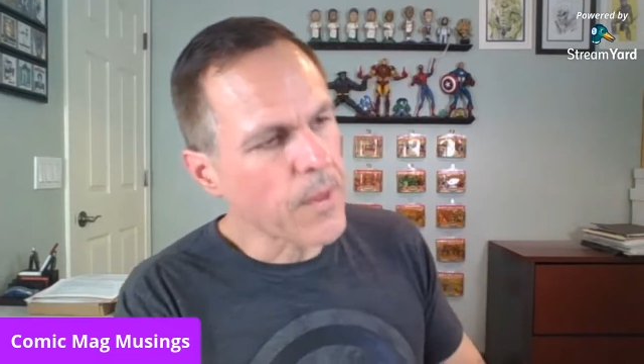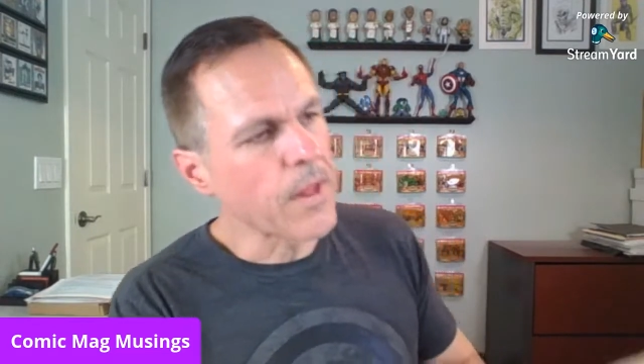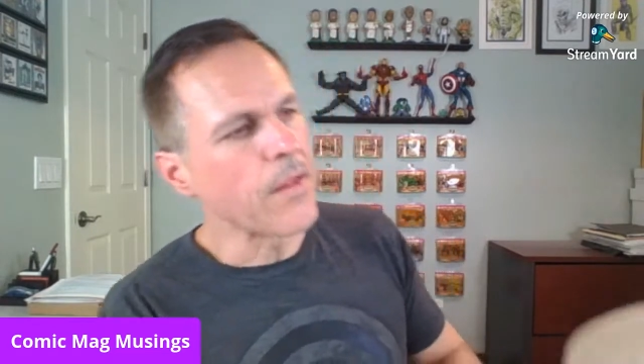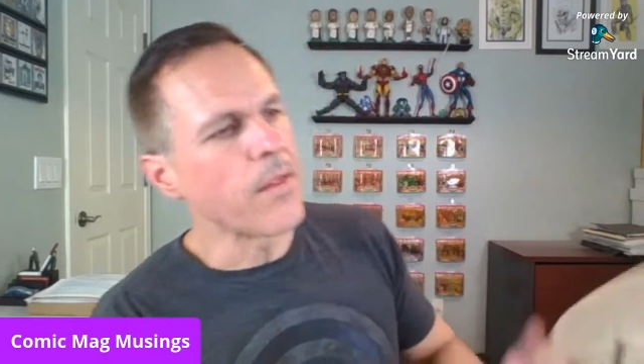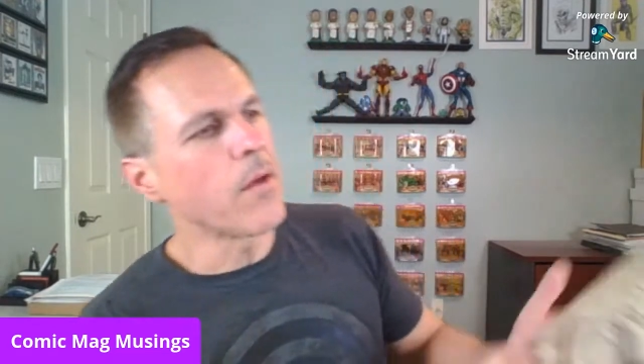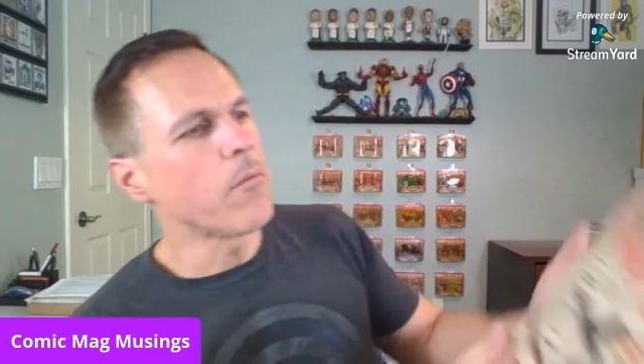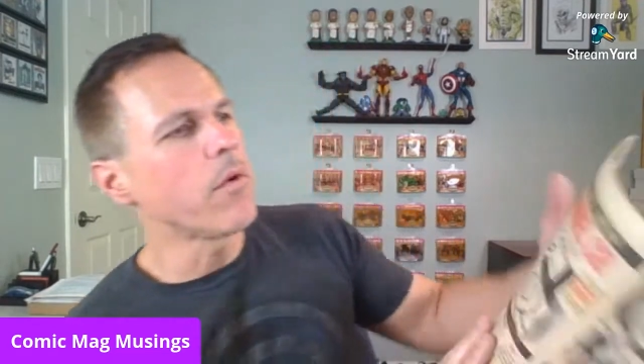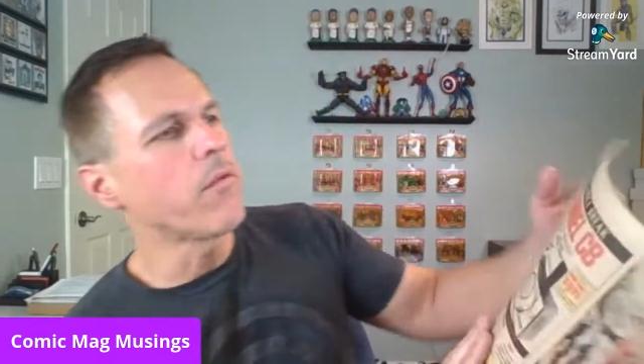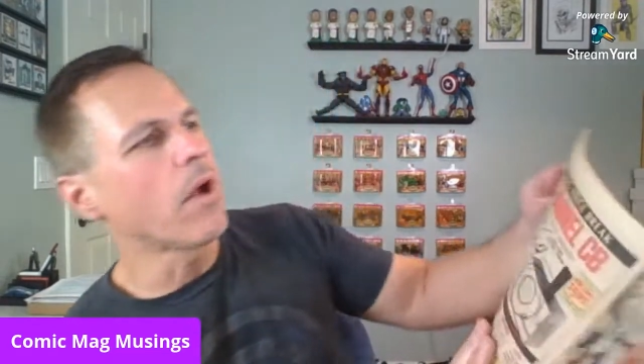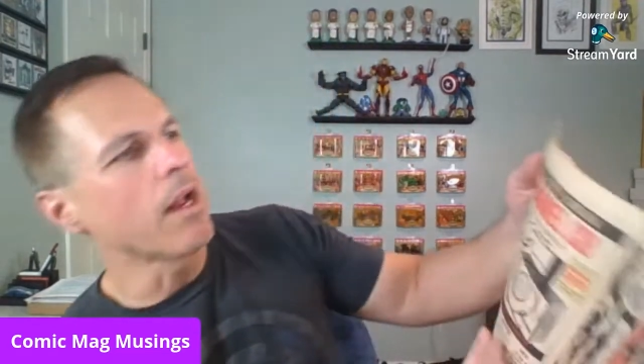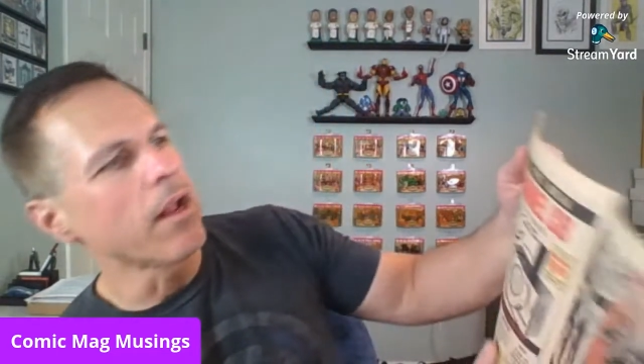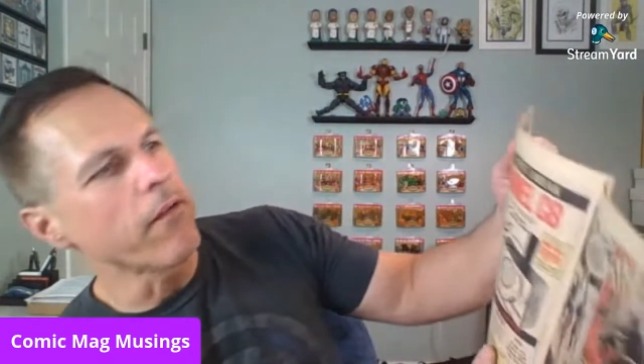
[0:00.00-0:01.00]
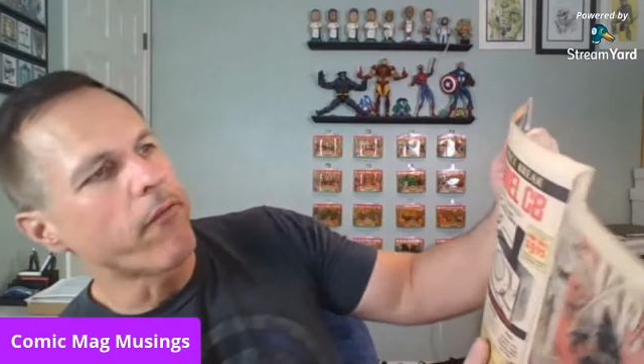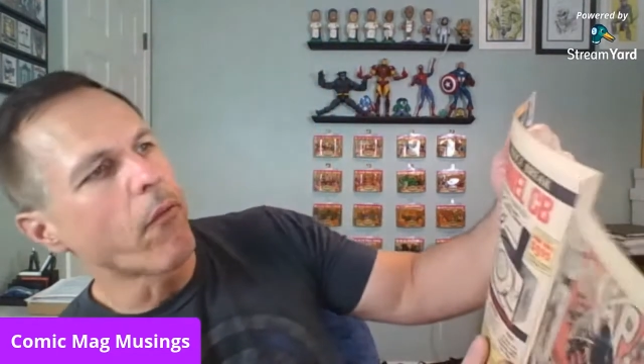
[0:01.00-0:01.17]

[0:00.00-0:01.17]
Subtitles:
And then we've got a